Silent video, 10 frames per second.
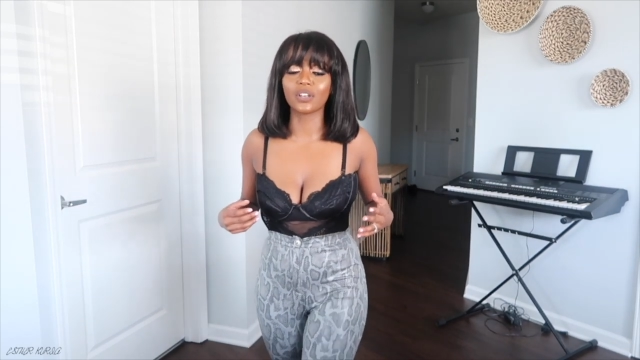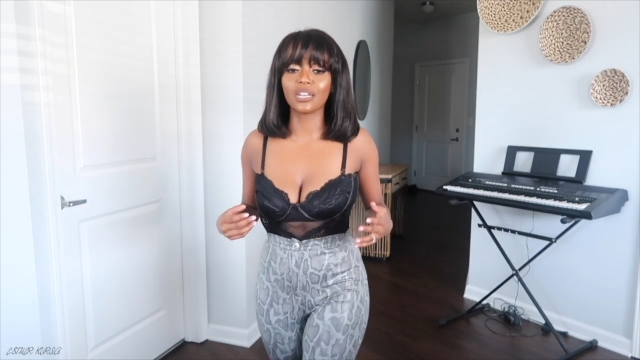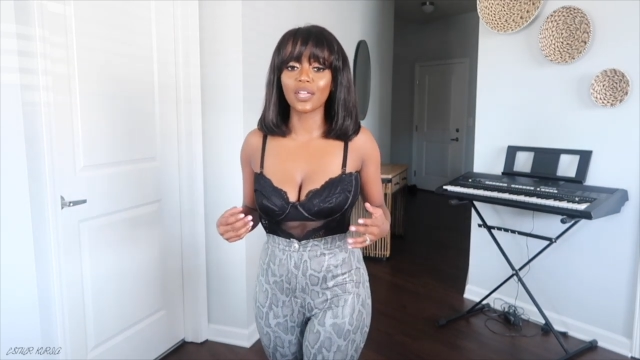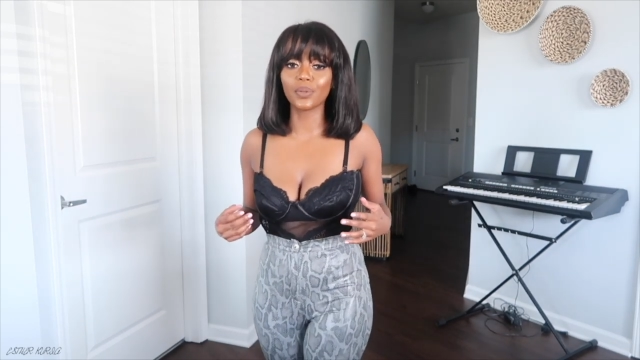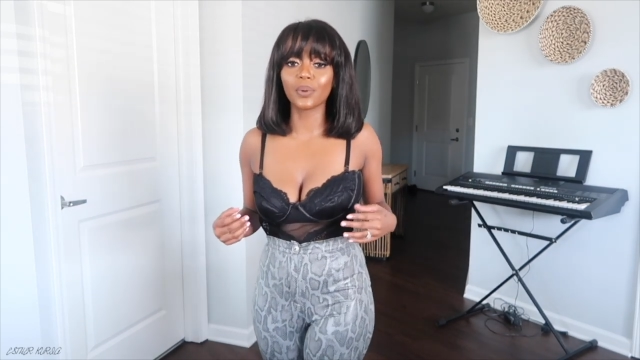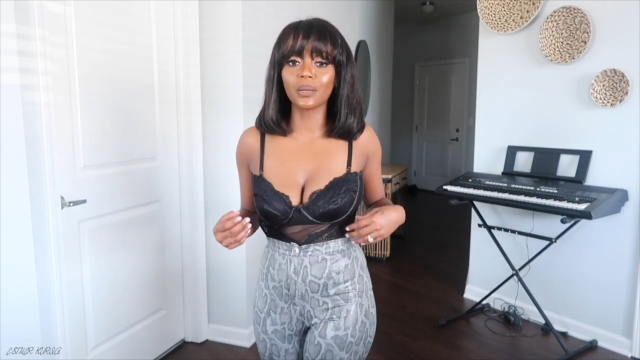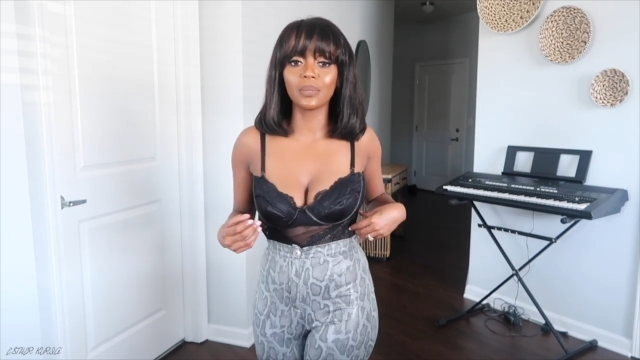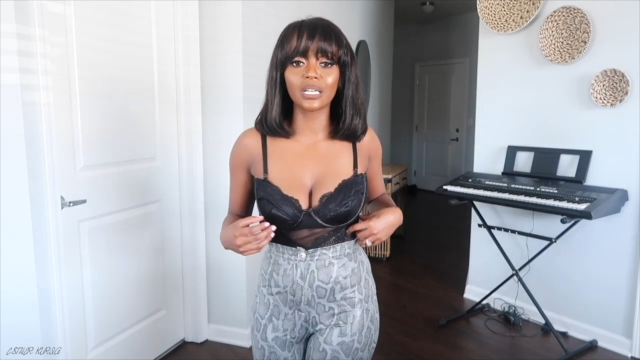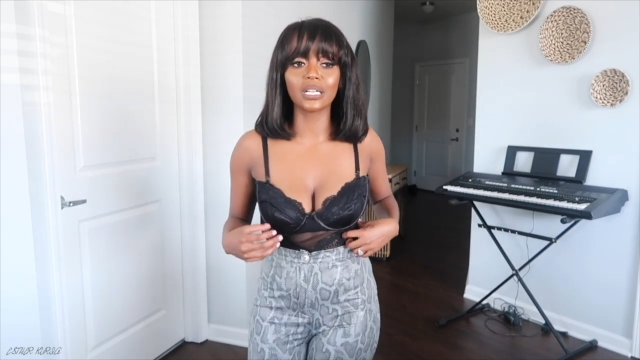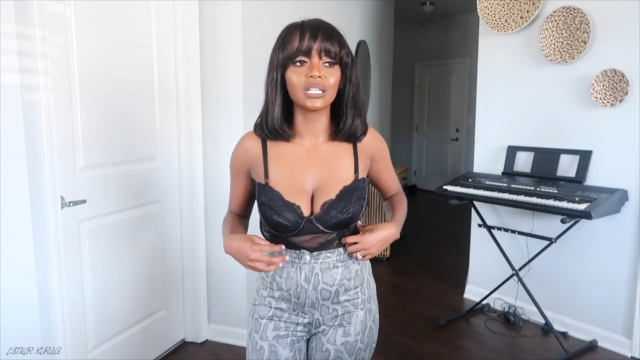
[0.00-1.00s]
another one
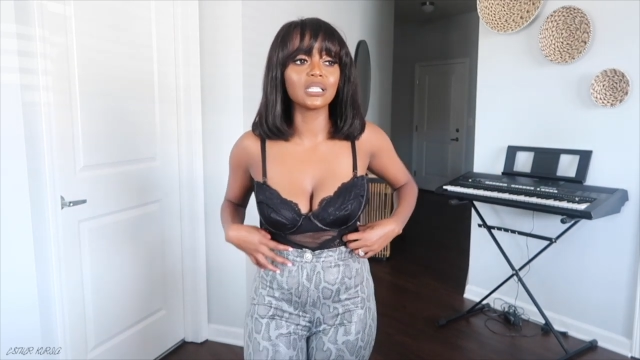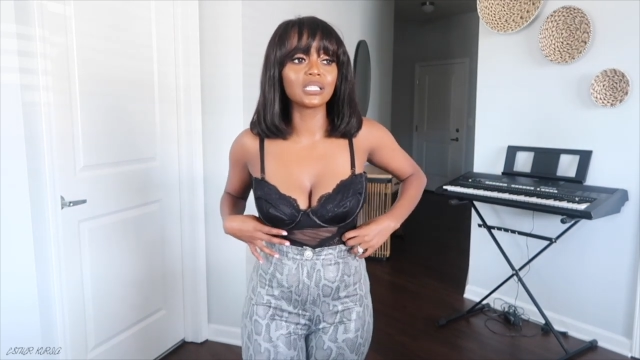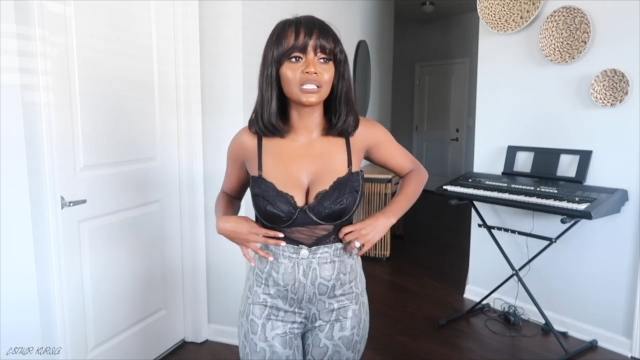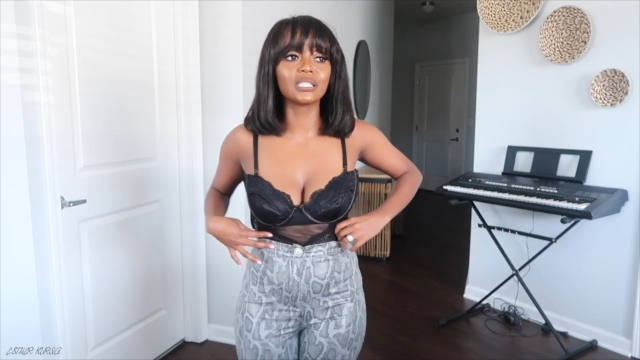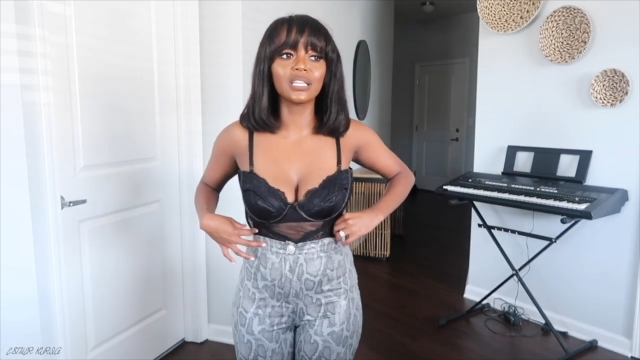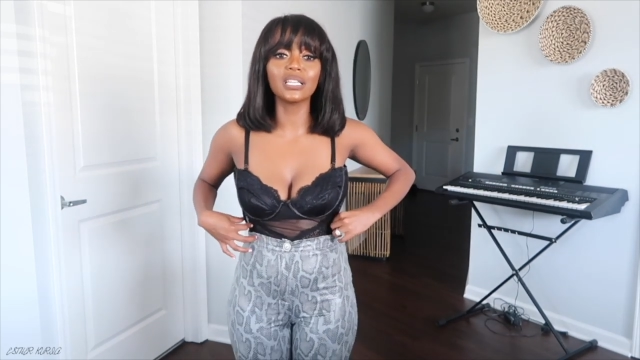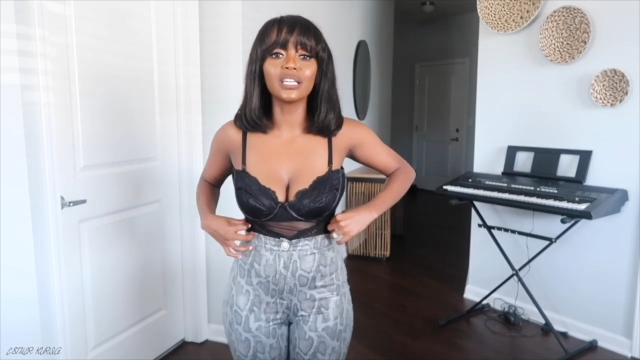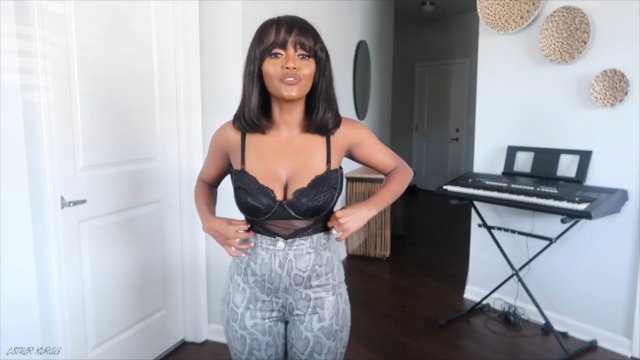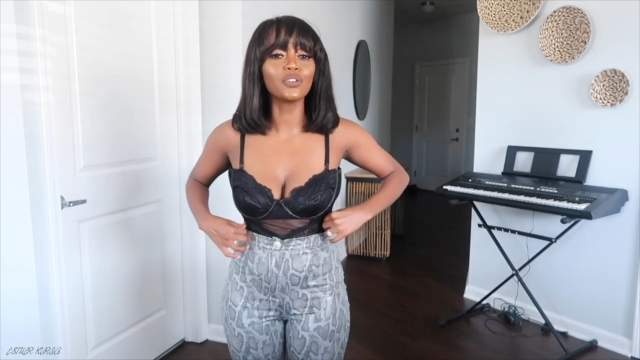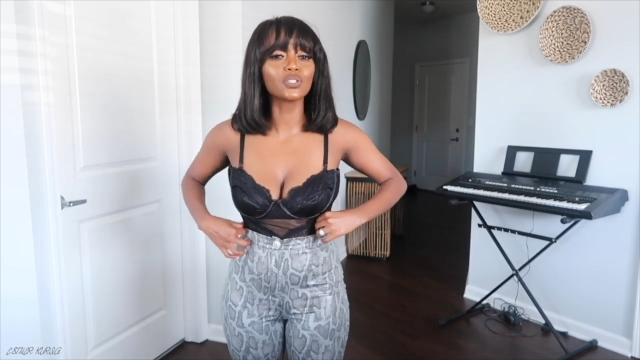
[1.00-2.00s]
because
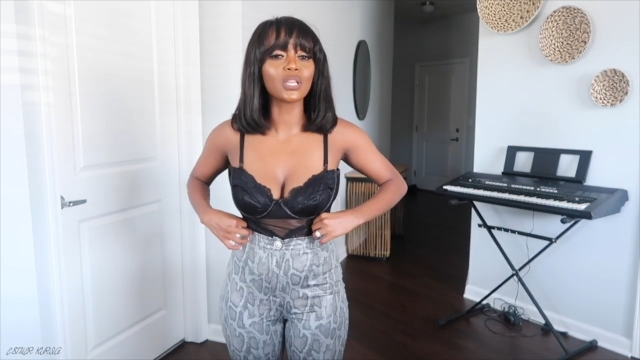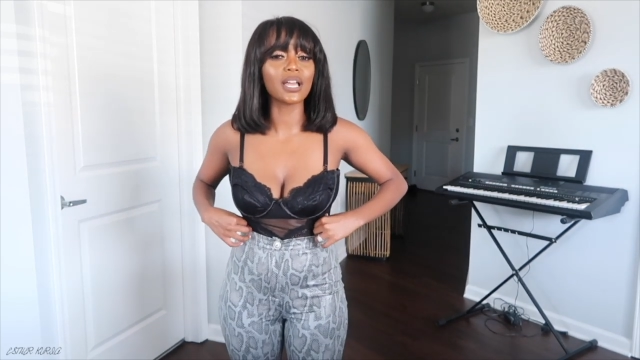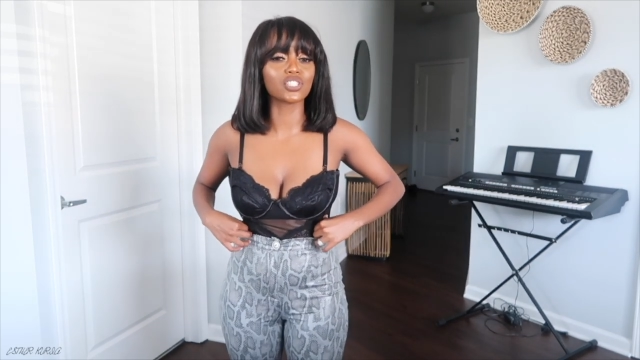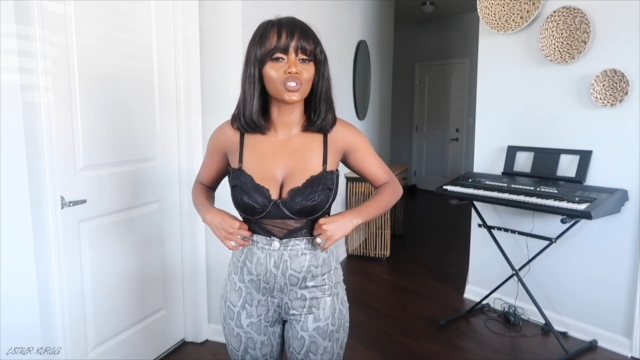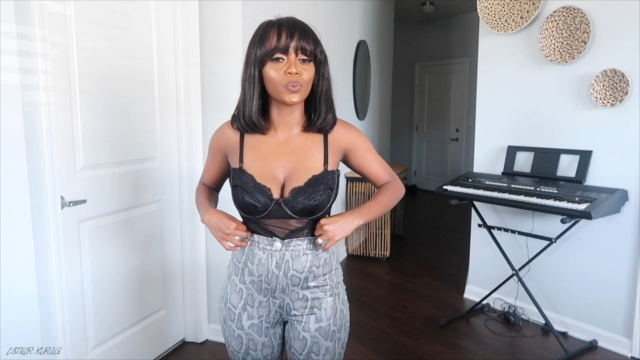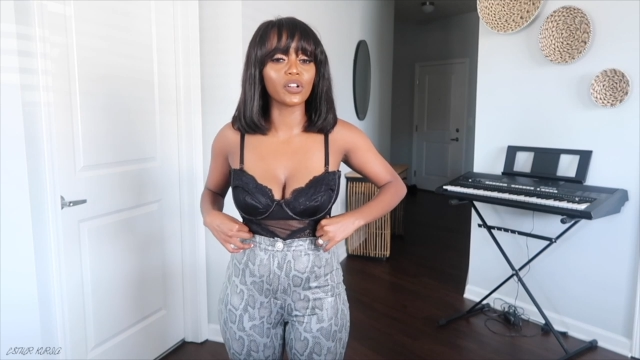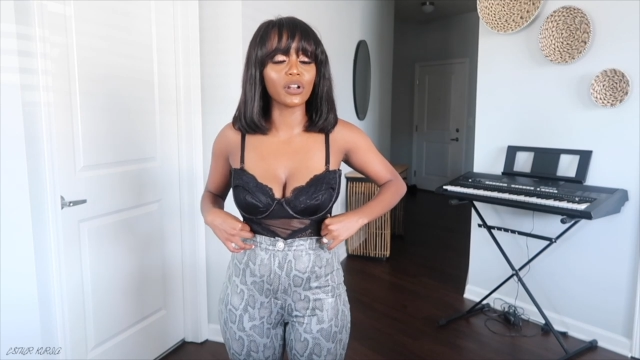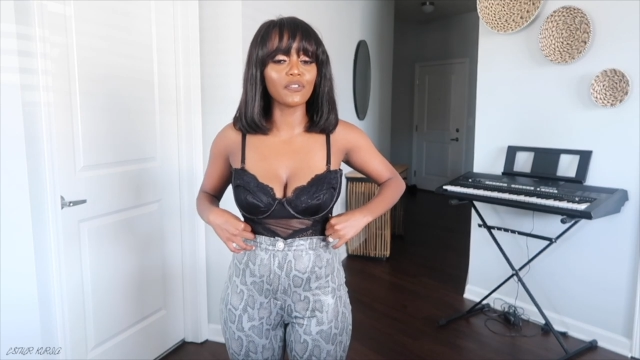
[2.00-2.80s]
it feels extra weird.